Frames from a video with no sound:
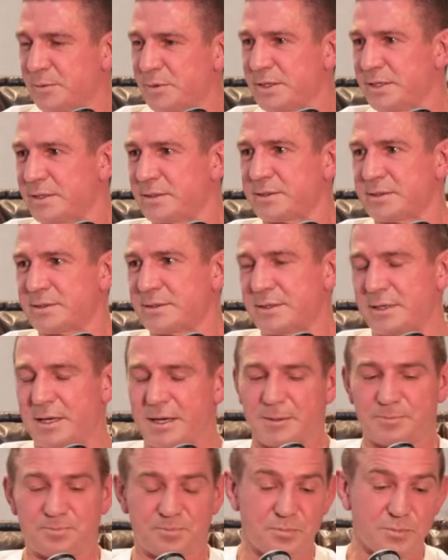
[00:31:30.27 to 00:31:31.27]
We just
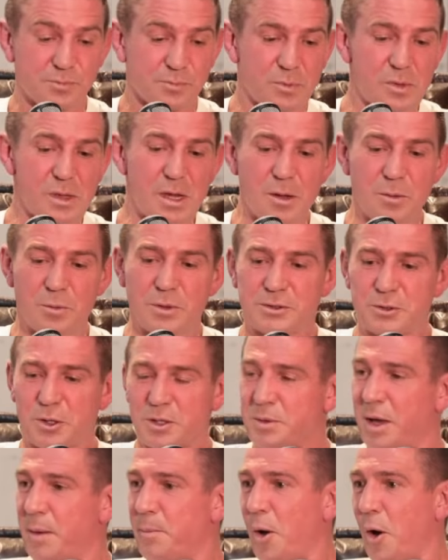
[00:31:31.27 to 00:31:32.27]
we talk
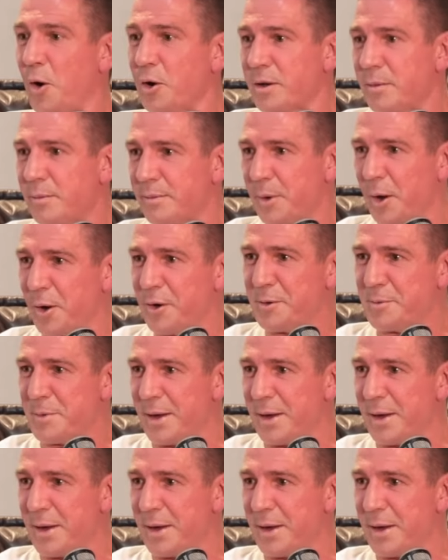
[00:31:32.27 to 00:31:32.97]
about poker